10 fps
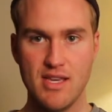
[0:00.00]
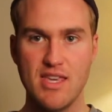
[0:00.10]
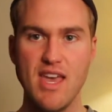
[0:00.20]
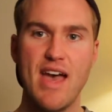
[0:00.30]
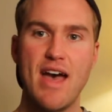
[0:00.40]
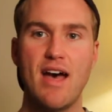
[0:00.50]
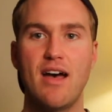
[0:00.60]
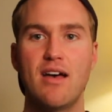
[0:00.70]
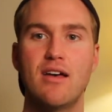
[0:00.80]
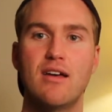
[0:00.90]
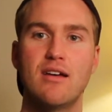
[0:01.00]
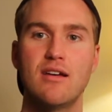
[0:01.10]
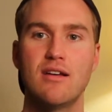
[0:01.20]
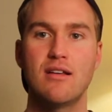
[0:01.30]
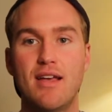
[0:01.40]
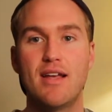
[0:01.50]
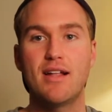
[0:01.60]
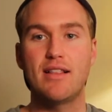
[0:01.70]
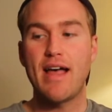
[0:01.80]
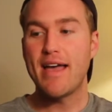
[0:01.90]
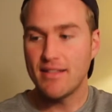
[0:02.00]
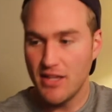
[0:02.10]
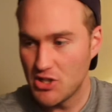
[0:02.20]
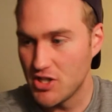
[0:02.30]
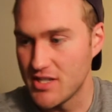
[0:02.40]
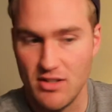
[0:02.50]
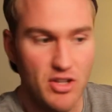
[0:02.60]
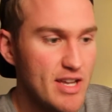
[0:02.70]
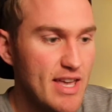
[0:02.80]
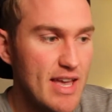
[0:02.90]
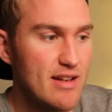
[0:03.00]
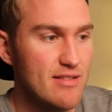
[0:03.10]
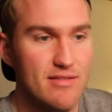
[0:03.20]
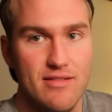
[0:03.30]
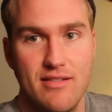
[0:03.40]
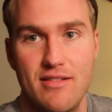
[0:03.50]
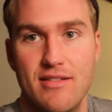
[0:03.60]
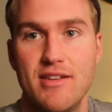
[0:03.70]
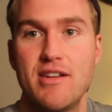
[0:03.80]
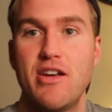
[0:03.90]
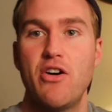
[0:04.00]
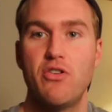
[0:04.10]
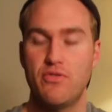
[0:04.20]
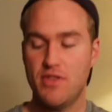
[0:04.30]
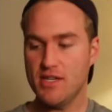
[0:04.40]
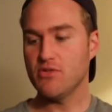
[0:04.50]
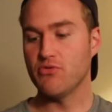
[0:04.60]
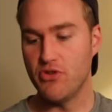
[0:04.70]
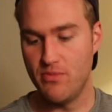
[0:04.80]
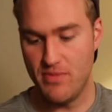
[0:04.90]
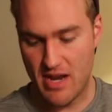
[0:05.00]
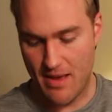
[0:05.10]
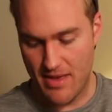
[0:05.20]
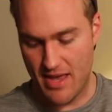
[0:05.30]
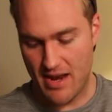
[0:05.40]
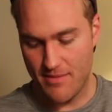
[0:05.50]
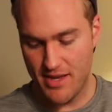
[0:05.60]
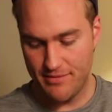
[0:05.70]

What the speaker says: yeah. Like, let's just look at, you know, this room that I'm in. I